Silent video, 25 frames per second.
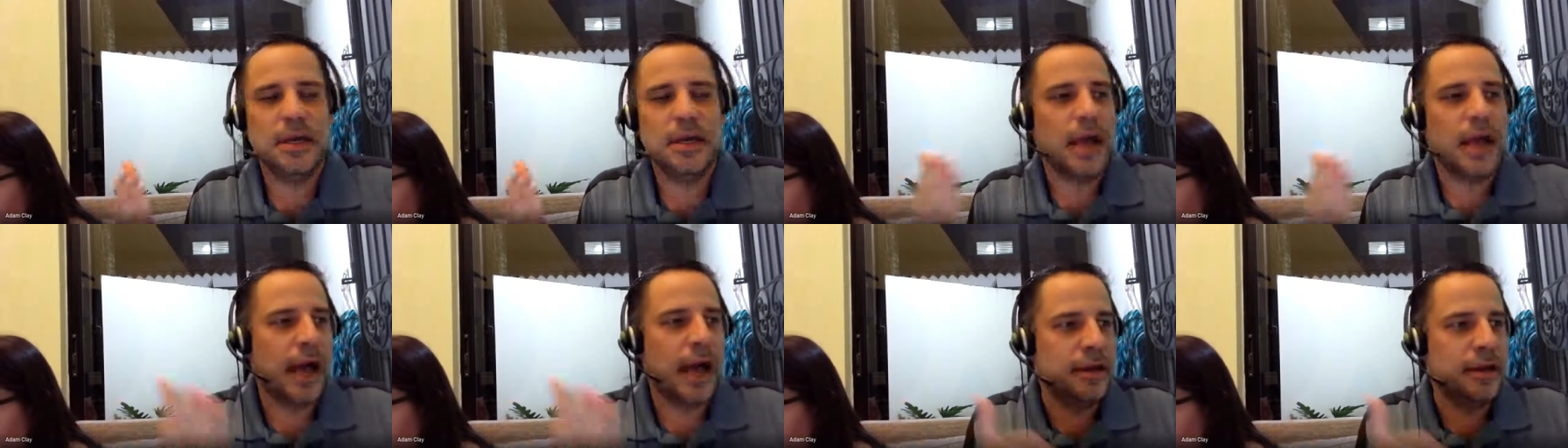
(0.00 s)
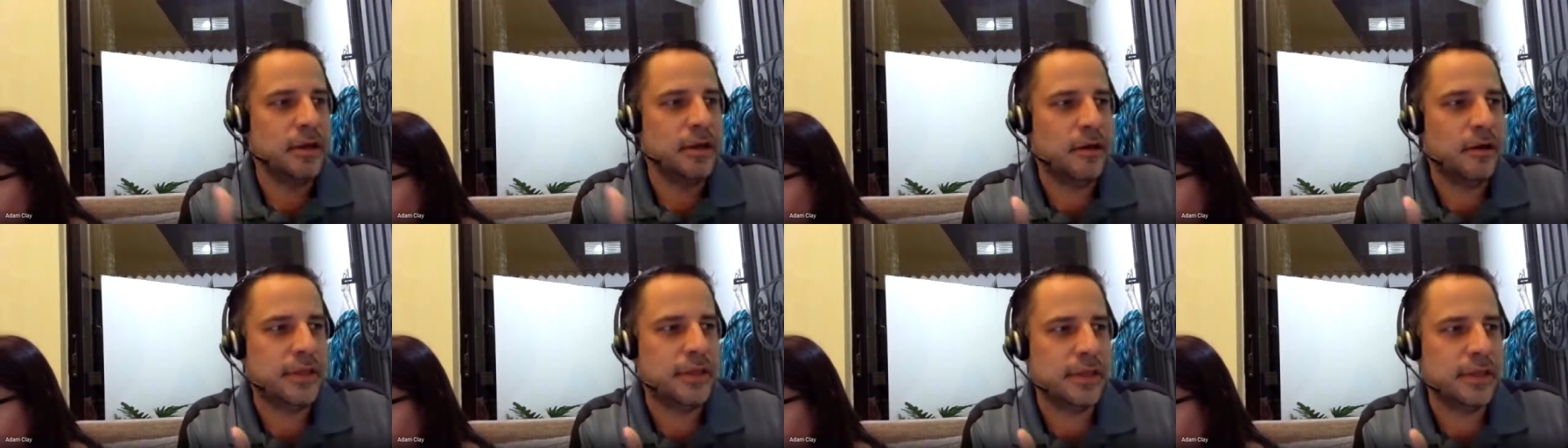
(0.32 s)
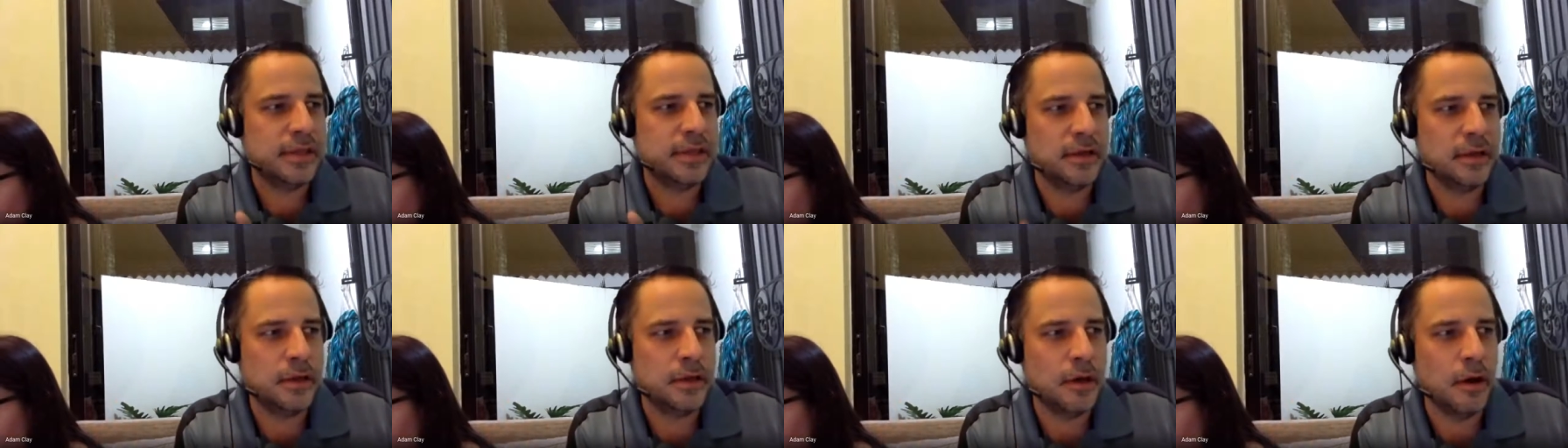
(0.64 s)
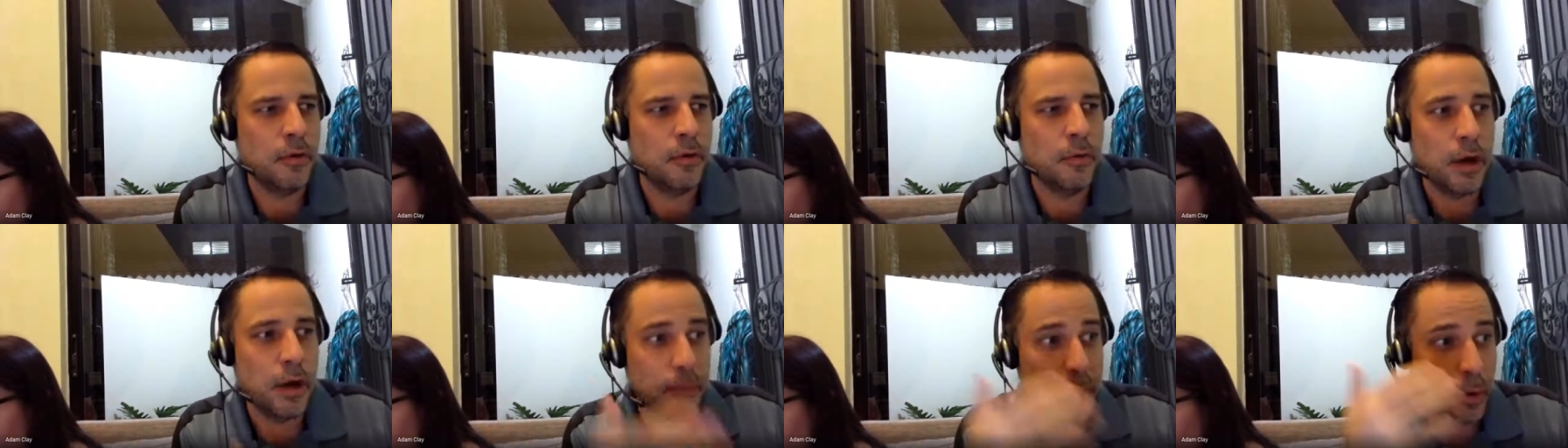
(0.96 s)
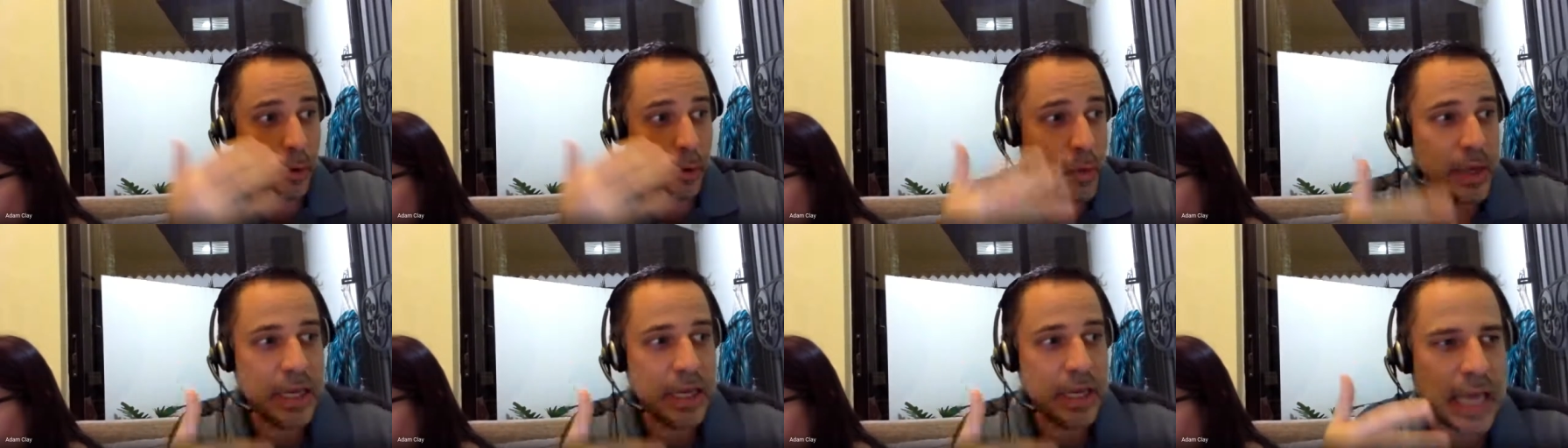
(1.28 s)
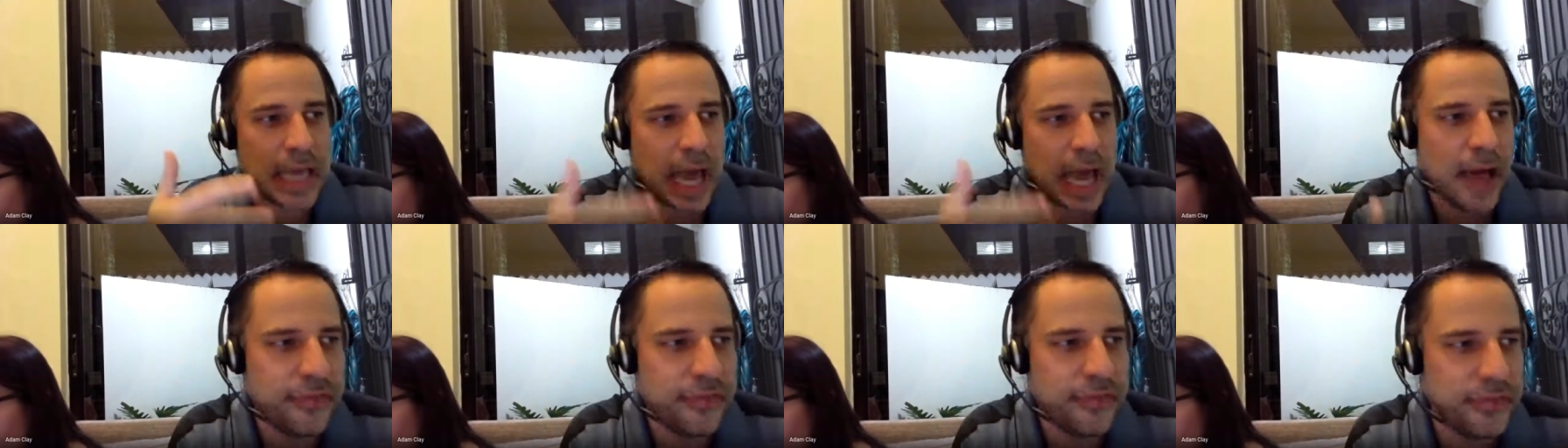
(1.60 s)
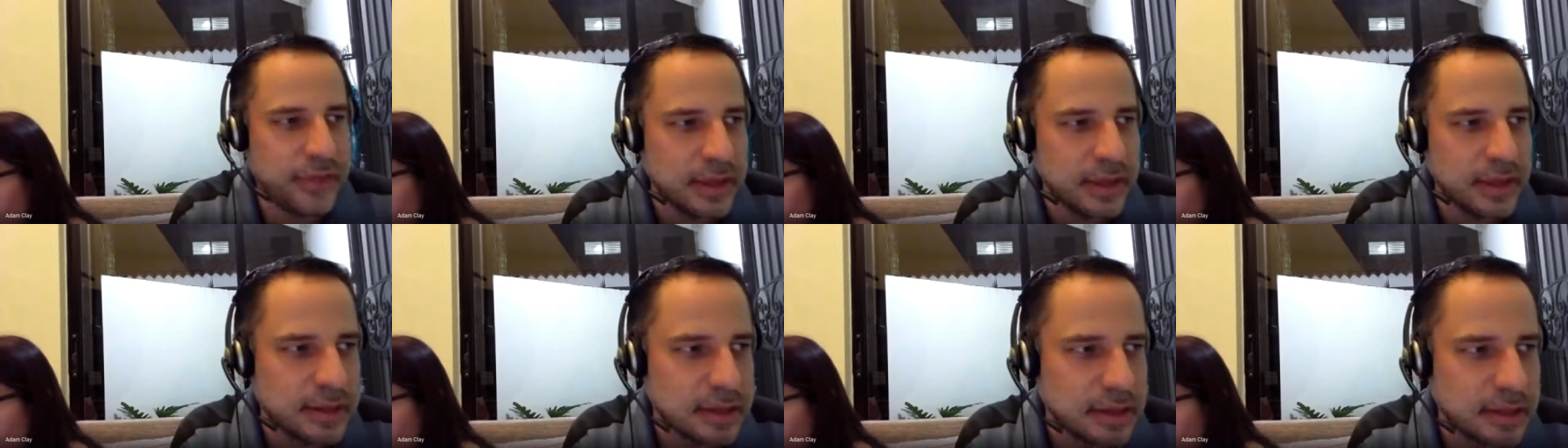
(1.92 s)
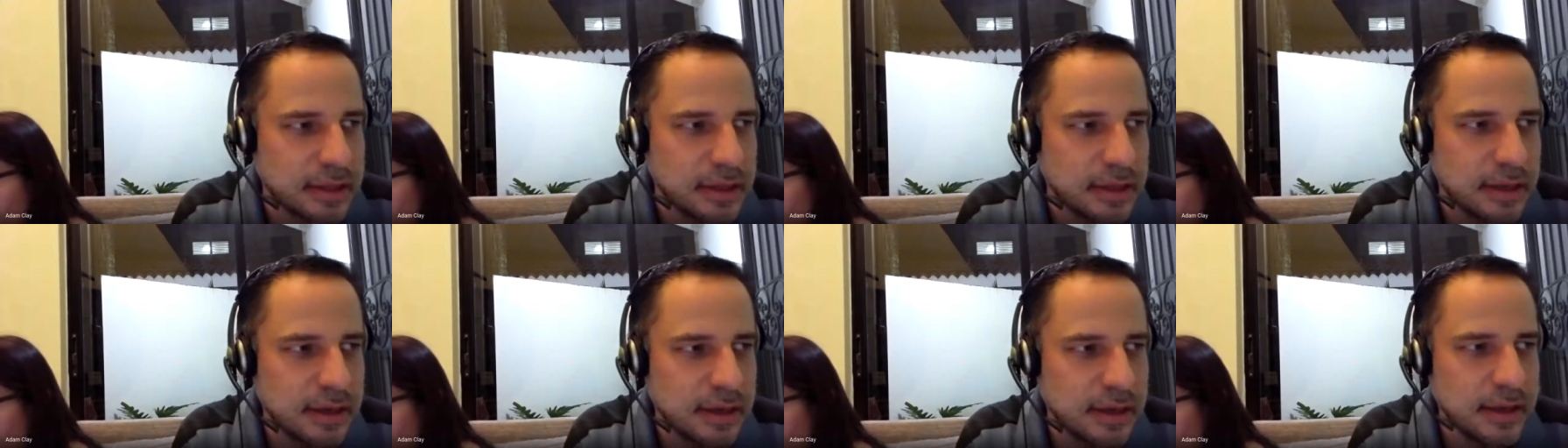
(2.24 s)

I know that didn't go well, but we got this.